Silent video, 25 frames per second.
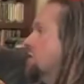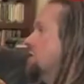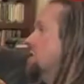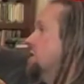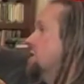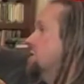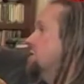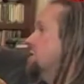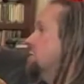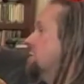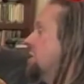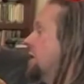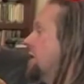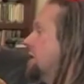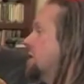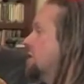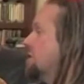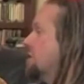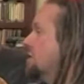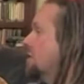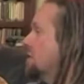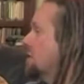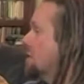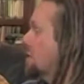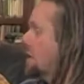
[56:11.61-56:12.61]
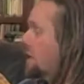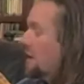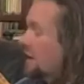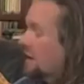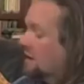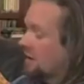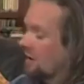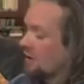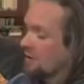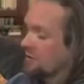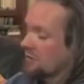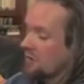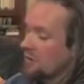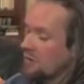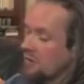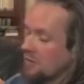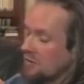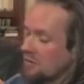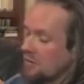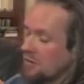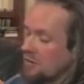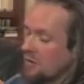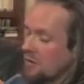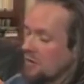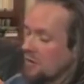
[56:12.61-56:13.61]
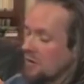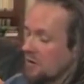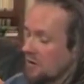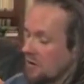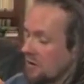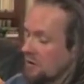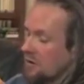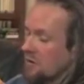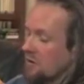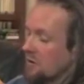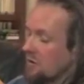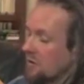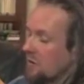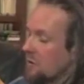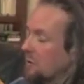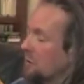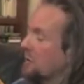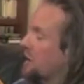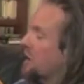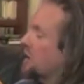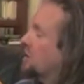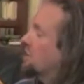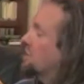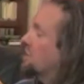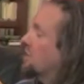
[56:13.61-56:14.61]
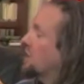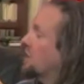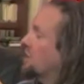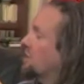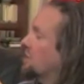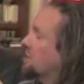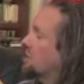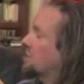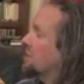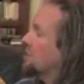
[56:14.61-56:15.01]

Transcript: having spoken? Uh, I do feel better for. I know